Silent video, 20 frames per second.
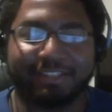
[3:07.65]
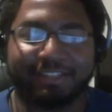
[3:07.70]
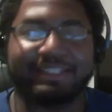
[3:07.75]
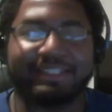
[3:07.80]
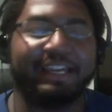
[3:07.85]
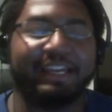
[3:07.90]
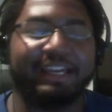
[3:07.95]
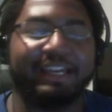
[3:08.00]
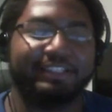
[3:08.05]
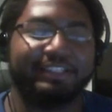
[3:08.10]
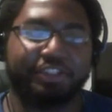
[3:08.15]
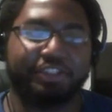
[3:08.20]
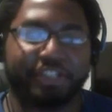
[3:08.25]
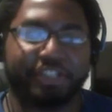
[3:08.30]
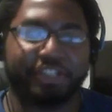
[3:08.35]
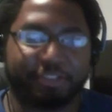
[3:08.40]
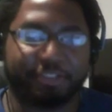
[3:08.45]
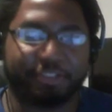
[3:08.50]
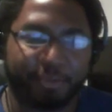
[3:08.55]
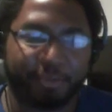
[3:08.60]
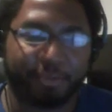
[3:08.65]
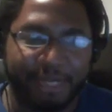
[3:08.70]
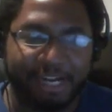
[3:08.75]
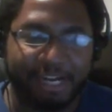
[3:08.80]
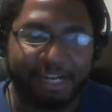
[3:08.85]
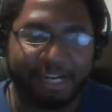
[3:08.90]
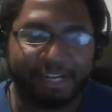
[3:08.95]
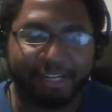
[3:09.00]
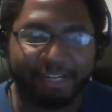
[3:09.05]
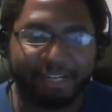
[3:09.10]
Stannis had just
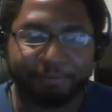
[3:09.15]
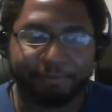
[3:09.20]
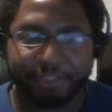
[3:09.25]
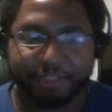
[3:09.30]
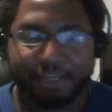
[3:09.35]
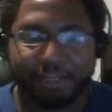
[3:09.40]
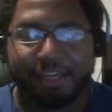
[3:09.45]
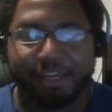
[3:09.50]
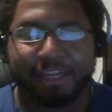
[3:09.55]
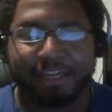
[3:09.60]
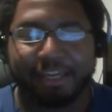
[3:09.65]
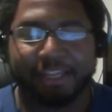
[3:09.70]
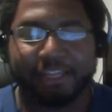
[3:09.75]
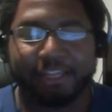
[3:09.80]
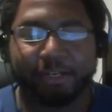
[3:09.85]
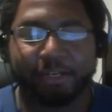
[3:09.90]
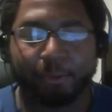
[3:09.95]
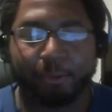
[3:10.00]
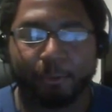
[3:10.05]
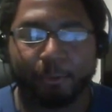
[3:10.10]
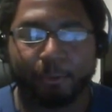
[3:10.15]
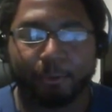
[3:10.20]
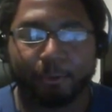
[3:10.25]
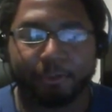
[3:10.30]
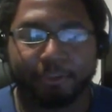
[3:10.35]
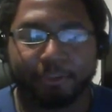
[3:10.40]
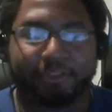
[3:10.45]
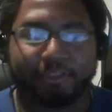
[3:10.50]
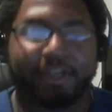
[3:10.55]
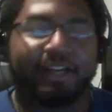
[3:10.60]
arrived in the
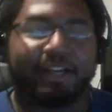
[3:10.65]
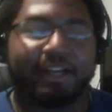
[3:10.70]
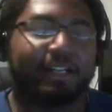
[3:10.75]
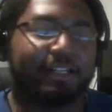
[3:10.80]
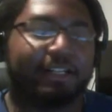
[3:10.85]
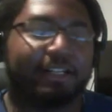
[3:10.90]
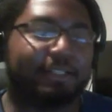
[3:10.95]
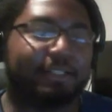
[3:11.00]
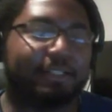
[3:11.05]
north as